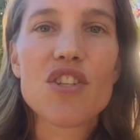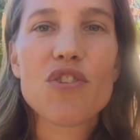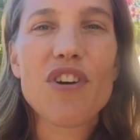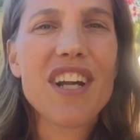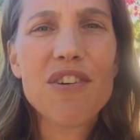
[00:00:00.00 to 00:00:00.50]

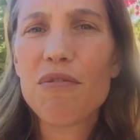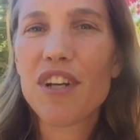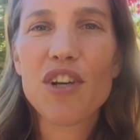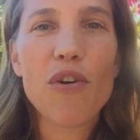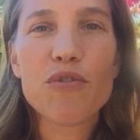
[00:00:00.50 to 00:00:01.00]
So I don't
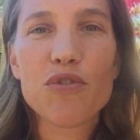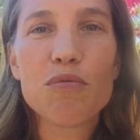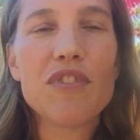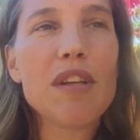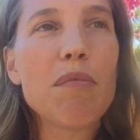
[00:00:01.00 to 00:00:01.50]
want to go
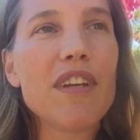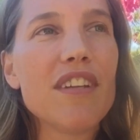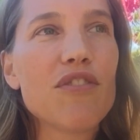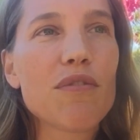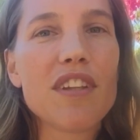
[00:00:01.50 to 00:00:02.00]
too deeply
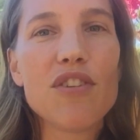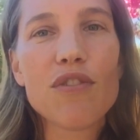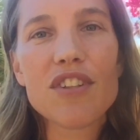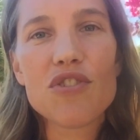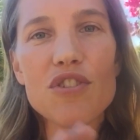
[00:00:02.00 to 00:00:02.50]
into it.
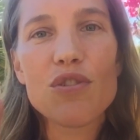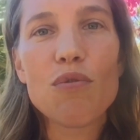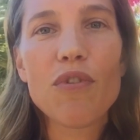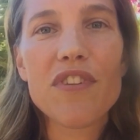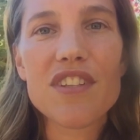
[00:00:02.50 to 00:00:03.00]
You can just
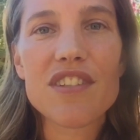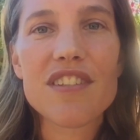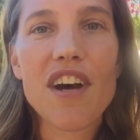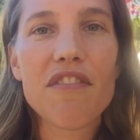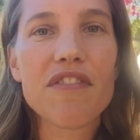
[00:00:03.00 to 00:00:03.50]
Google this
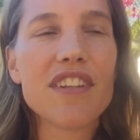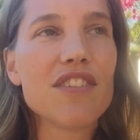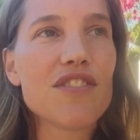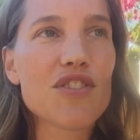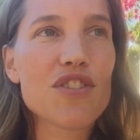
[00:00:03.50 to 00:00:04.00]
stuff
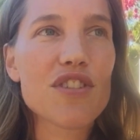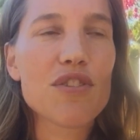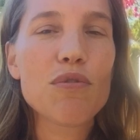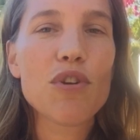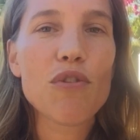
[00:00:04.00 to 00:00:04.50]
and
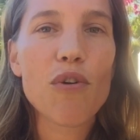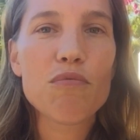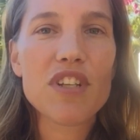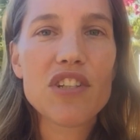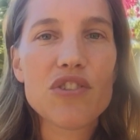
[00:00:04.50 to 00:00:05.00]
just do your
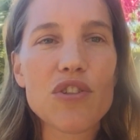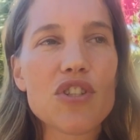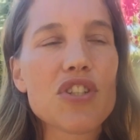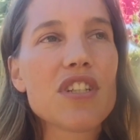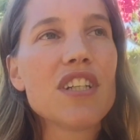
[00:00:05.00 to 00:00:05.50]
own
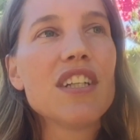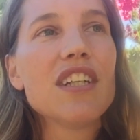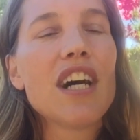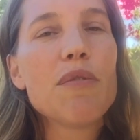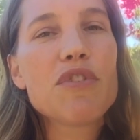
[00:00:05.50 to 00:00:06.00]
research.
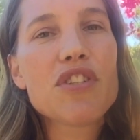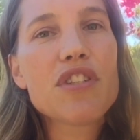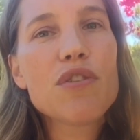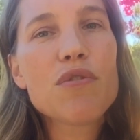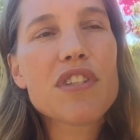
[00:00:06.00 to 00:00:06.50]
I'm
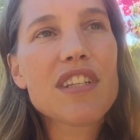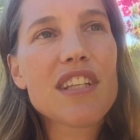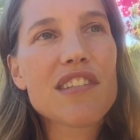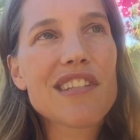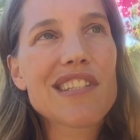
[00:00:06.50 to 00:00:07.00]
just using
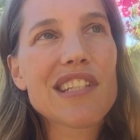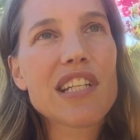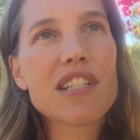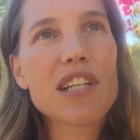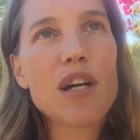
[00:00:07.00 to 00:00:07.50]
this as an
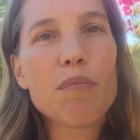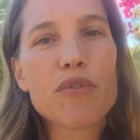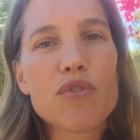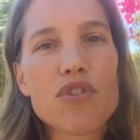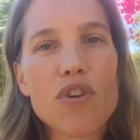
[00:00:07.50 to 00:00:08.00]

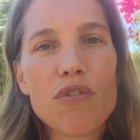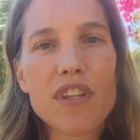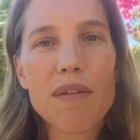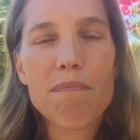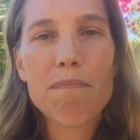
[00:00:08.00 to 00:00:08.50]
example to show
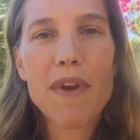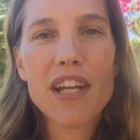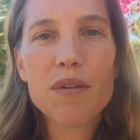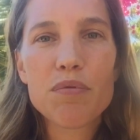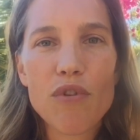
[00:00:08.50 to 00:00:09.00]
you that
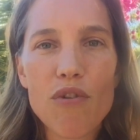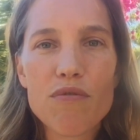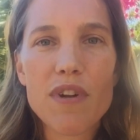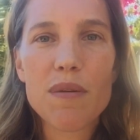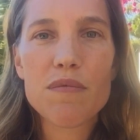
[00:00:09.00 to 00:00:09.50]
many
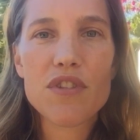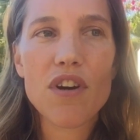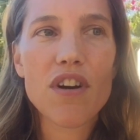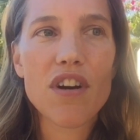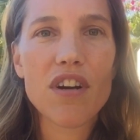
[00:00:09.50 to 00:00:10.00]
programs
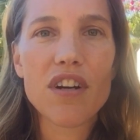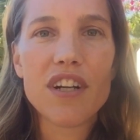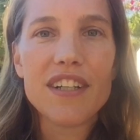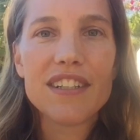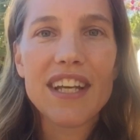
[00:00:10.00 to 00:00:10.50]
are
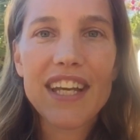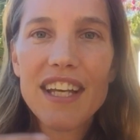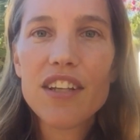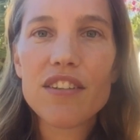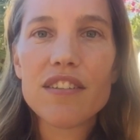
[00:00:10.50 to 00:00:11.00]

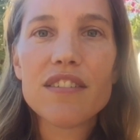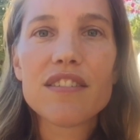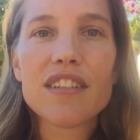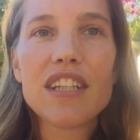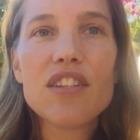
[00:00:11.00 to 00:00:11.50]
hidden
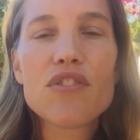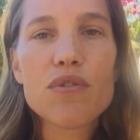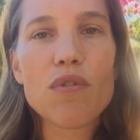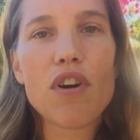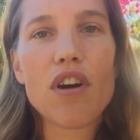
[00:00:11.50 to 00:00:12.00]

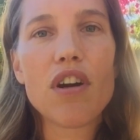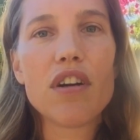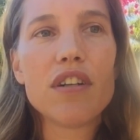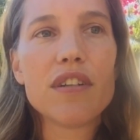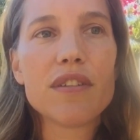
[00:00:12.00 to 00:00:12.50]
into
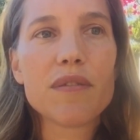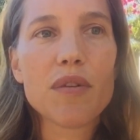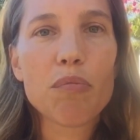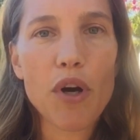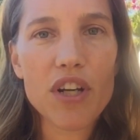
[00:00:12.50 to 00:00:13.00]
our
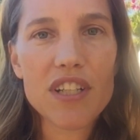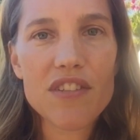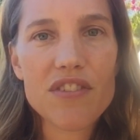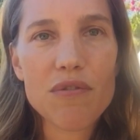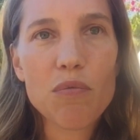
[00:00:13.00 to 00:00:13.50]

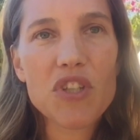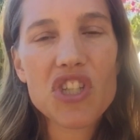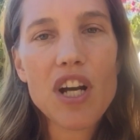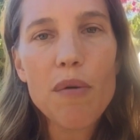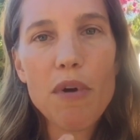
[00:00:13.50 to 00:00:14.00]
bodies,
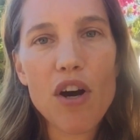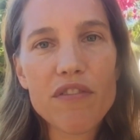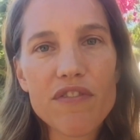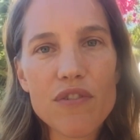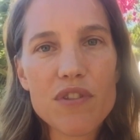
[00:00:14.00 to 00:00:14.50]
which come
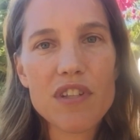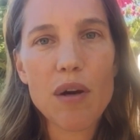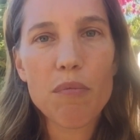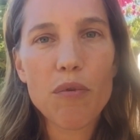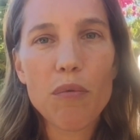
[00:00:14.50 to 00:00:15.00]
out, for
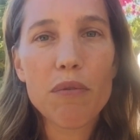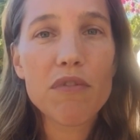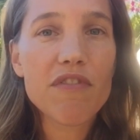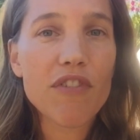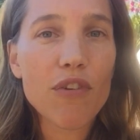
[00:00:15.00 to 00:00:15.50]
example, when
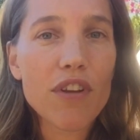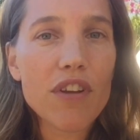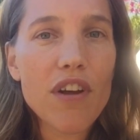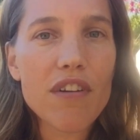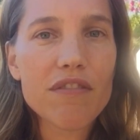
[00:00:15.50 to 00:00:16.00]
we fall
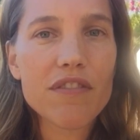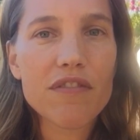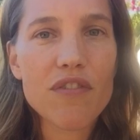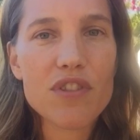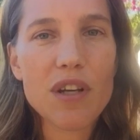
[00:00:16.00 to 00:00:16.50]
in love.
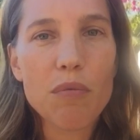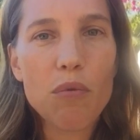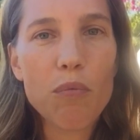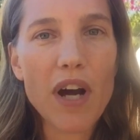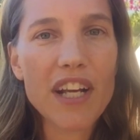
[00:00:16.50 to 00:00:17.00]
For
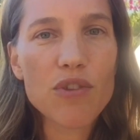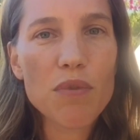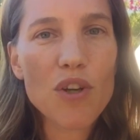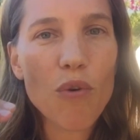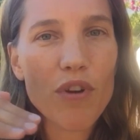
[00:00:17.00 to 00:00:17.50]
example, why do
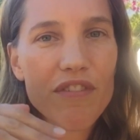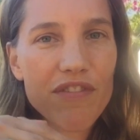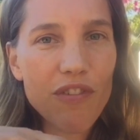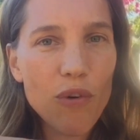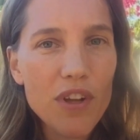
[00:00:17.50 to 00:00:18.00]
we call it
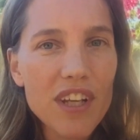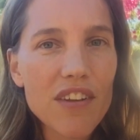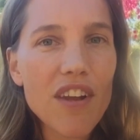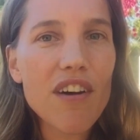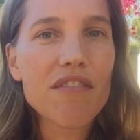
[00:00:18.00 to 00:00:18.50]
falling
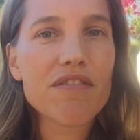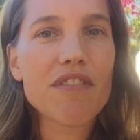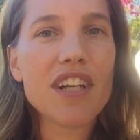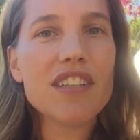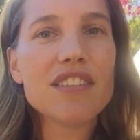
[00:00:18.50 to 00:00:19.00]
in love,
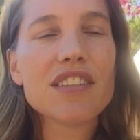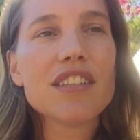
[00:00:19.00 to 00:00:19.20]
right?